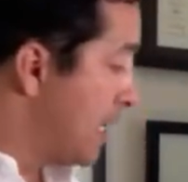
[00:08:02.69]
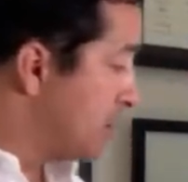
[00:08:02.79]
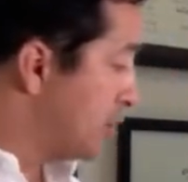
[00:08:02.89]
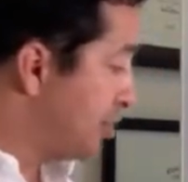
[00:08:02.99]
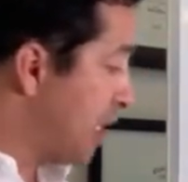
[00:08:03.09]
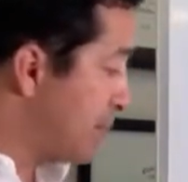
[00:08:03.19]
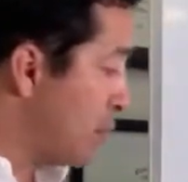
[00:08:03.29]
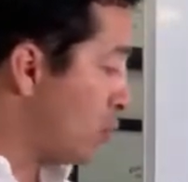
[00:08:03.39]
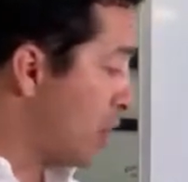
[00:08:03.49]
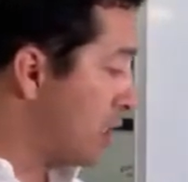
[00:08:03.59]
So
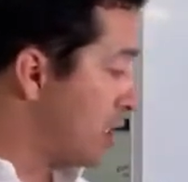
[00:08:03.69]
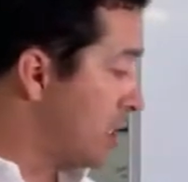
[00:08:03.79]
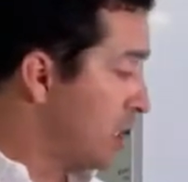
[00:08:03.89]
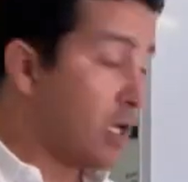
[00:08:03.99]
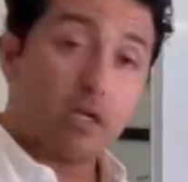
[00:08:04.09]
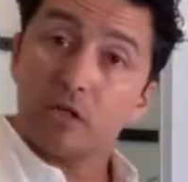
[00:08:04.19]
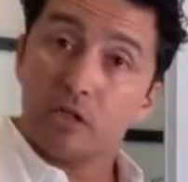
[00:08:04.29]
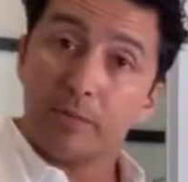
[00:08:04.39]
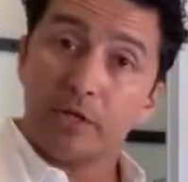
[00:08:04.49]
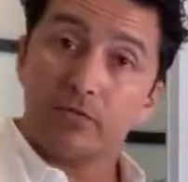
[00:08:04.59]
GLP-1,
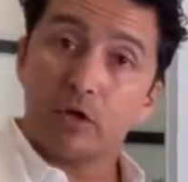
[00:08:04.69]
the pill